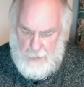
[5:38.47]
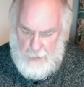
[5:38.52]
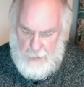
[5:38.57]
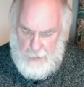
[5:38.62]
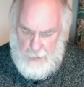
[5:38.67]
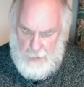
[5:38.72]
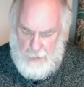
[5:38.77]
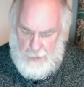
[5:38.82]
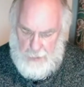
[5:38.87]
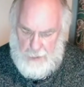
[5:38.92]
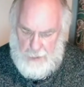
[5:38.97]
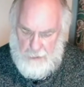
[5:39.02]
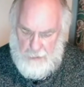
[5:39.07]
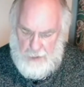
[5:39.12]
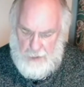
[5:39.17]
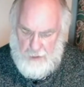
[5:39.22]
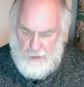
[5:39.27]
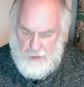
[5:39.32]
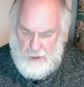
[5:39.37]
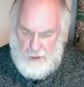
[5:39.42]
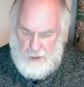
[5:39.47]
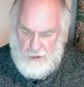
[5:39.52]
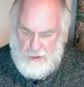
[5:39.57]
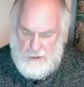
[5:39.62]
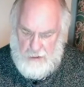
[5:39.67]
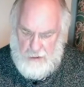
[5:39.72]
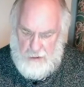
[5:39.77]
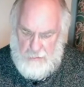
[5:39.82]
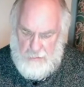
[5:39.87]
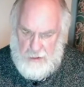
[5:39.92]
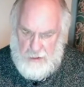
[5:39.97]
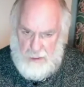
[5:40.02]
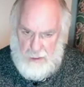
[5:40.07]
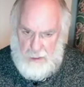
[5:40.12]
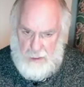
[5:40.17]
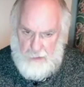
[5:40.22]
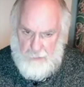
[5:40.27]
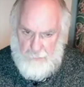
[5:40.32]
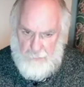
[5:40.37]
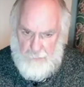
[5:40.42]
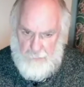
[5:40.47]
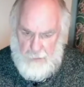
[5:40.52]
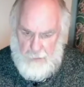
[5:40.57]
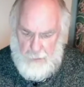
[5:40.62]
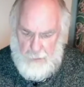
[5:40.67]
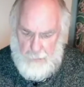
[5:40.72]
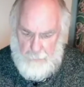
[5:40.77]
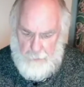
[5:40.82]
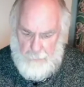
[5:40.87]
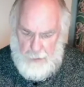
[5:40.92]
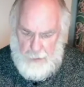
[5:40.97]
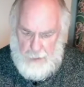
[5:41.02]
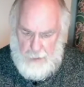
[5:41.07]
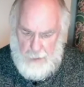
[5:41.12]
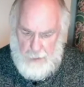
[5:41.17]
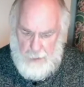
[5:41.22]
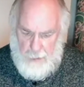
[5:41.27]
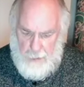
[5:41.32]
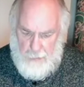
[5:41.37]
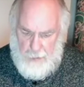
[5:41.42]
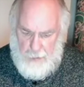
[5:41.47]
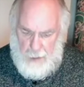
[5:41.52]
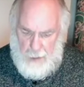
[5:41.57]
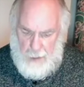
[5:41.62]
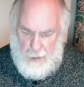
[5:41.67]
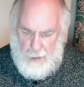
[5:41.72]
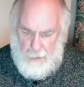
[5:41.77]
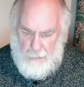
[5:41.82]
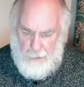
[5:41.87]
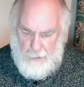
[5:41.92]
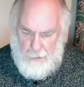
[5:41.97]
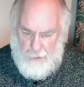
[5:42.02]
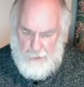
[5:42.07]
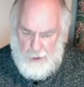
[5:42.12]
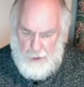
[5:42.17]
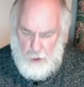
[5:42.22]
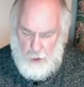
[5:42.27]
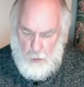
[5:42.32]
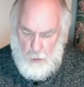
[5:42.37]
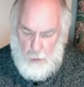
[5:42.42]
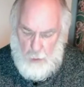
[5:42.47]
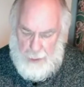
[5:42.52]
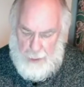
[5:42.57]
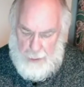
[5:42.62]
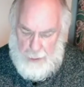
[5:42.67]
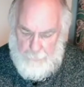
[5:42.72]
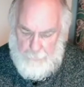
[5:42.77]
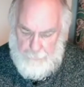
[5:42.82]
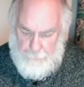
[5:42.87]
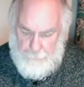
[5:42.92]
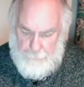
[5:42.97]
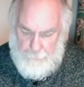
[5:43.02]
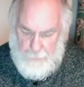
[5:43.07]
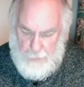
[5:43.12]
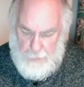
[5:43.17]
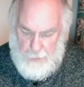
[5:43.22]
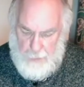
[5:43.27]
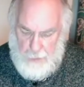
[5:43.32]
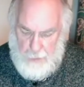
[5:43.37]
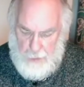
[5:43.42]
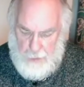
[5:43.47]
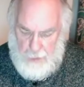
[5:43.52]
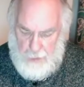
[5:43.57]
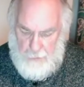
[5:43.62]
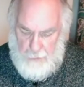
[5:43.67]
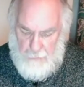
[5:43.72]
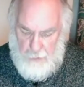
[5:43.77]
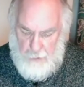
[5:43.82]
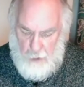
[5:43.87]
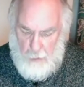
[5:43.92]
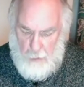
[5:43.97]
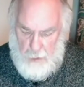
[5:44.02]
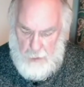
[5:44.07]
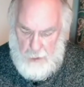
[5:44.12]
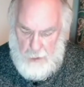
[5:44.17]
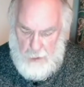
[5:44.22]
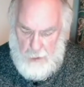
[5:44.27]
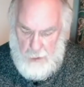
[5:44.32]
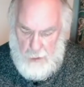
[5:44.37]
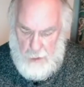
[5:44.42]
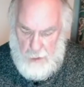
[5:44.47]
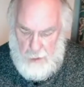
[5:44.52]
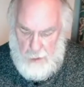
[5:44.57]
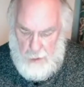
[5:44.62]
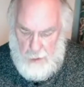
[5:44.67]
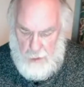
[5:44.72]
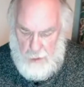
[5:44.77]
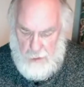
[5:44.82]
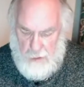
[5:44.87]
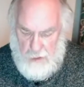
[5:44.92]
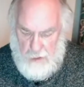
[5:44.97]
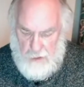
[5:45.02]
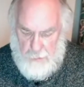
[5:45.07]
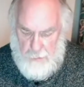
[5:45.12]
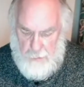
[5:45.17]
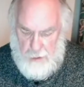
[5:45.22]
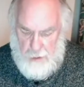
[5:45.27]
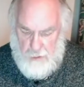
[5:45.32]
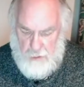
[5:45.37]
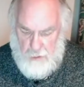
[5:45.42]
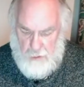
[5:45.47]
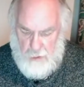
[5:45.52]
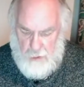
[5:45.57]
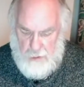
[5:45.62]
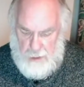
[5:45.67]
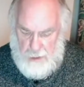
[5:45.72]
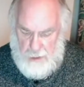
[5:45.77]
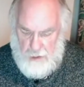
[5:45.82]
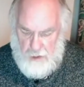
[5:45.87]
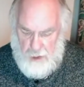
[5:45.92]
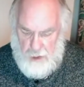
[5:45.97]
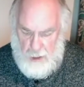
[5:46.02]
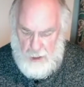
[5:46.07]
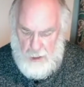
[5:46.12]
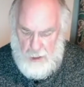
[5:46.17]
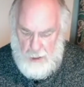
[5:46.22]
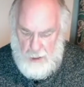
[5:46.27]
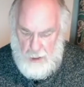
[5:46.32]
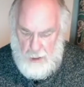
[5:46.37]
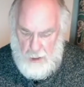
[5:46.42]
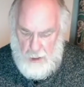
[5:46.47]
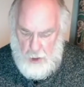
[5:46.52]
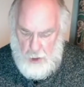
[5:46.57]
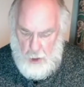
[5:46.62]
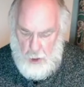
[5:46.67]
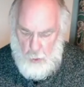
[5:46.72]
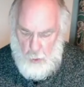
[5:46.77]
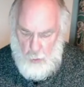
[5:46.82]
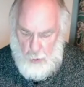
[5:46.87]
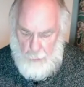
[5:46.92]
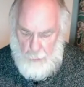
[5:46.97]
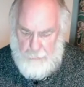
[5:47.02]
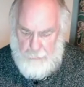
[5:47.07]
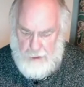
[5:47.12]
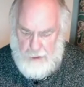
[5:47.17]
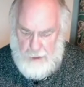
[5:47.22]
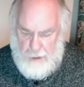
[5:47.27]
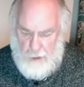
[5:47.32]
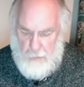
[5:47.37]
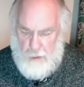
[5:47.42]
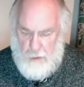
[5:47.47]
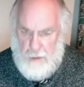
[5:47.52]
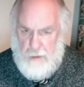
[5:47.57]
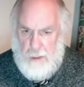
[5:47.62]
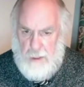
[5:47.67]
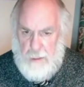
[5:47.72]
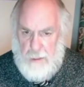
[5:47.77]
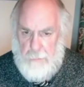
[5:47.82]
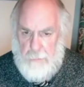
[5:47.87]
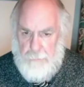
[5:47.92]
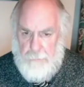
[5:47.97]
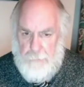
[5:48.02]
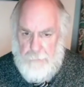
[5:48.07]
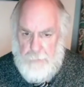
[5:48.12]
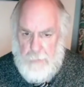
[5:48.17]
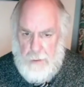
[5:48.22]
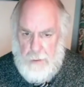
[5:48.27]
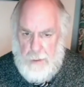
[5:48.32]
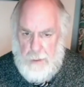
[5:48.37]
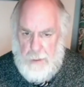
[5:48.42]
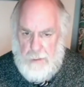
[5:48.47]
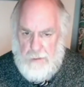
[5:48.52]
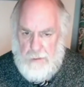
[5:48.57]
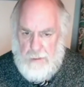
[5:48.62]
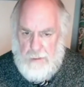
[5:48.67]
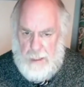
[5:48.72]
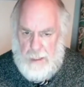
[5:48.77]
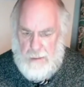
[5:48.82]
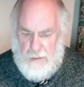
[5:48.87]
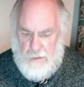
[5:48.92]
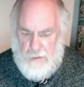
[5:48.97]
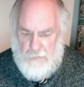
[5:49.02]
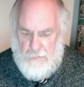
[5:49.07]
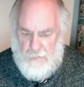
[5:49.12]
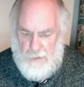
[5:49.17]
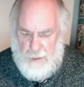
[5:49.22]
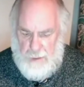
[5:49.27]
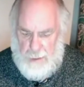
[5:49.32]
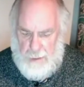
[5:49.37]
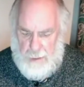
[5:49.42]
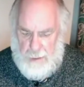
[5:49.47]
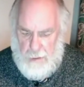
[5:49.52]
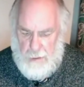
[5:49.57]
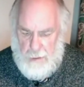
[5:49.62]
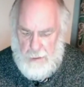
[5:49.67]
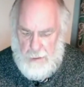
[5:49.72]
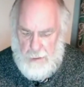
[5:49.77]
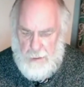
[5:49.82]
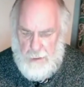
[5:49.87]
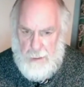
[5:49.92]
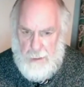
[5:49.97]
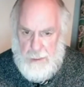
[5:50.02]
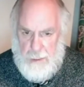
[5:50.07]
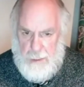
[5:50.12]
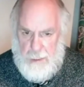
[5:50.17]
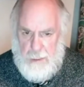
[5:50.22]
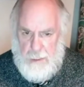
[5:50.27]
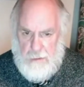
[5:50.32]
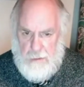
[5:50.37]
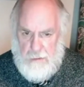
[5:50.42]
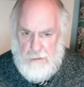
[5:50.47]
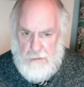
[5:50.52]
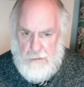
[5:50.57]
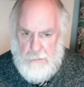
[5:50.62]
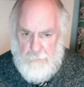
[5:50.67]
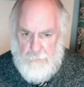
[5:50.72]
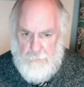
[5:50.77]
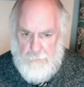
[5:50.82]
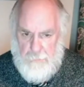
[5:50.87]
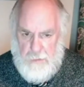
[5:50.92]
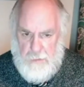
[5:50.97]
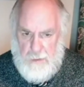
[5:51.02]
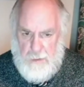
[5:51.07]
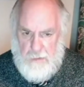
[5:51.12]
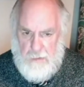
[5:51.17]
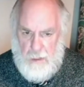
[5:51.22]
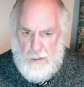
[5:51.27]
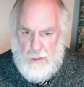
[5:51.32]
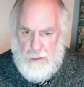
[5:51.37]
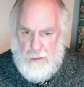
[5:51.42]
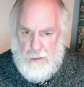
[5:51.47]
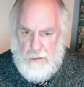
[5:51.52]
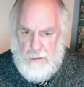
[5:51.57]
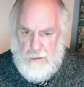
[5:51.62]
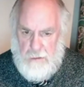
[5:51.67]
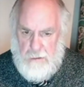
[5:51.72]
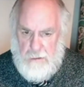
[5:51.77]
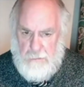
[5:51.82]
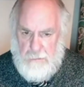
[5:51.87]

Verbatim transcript: Let Christ Jesus himself be the armour that you wear, give you unspiritual nature no opportunity in satisfying its desires.